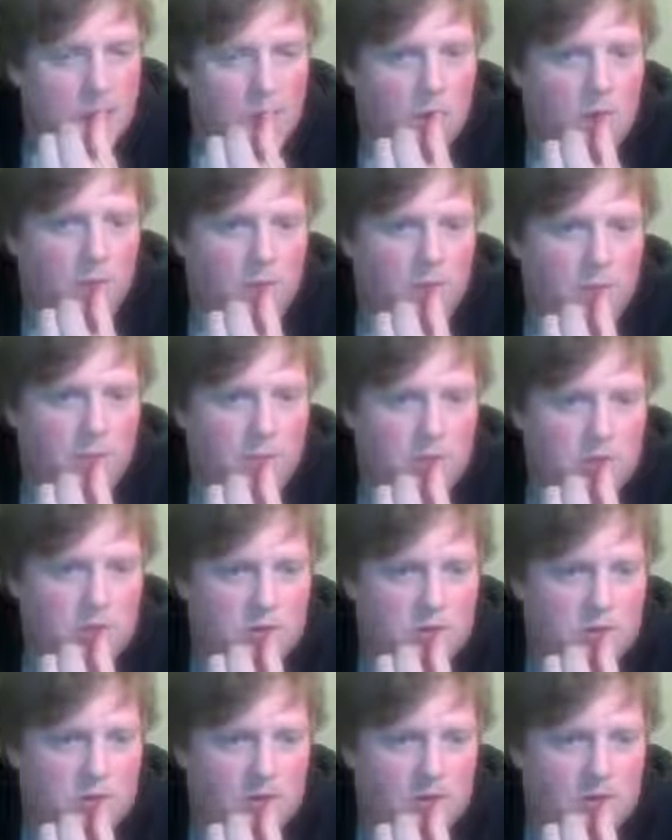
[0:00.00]
after
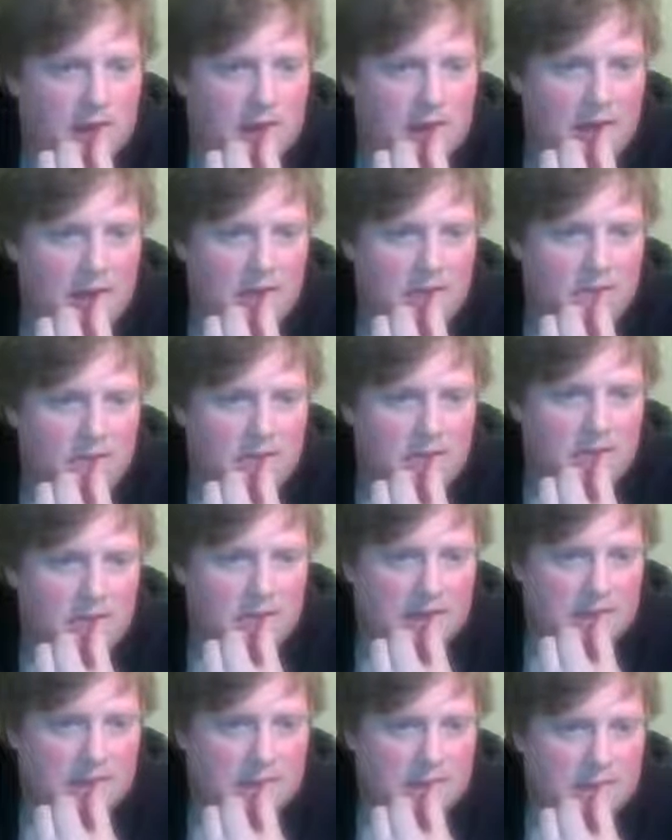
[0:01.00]
bishop
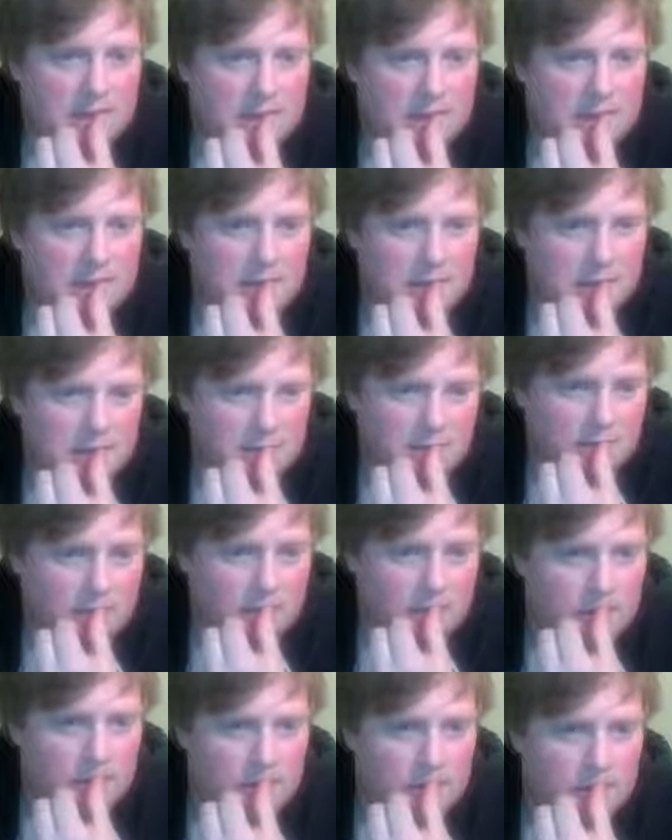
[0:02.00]
f6 here,
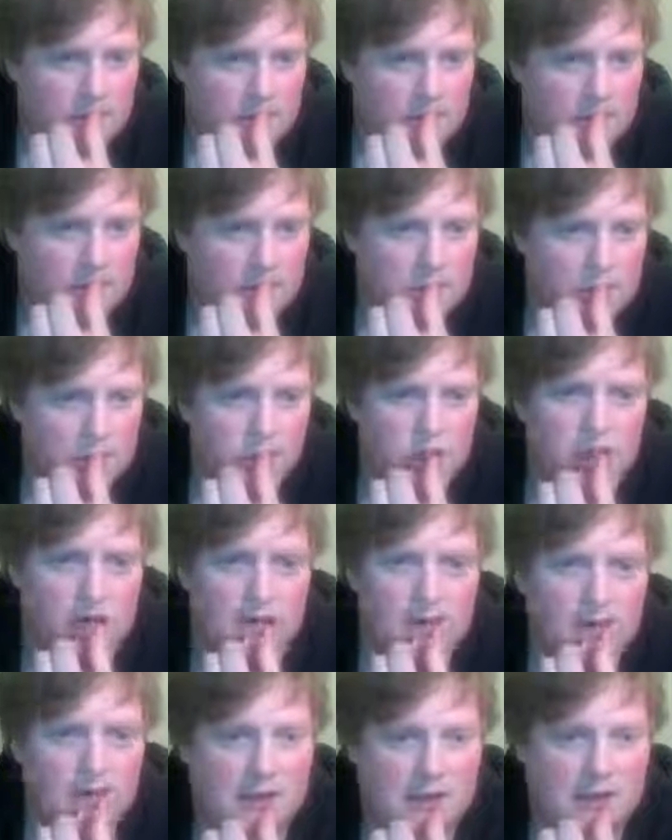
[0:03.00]
check
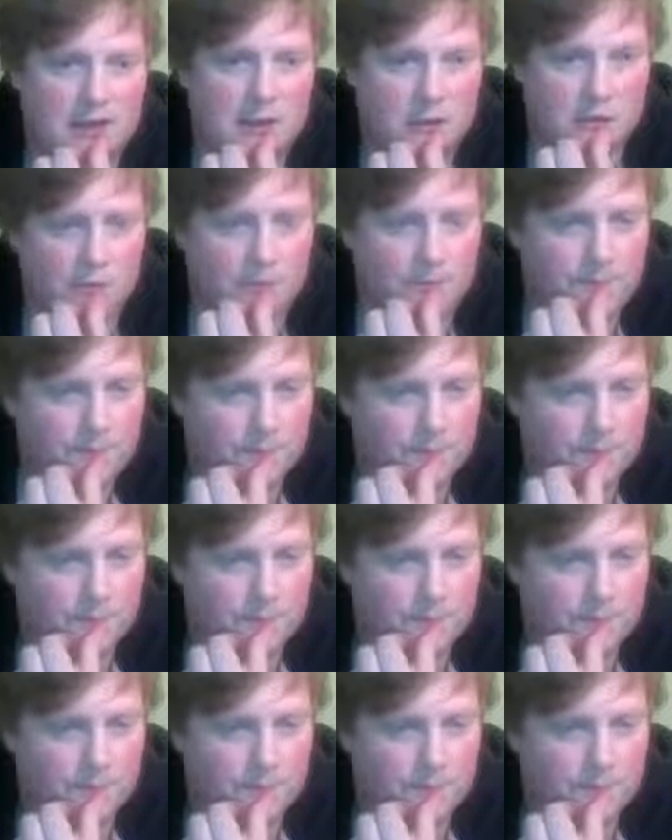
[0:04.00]
here.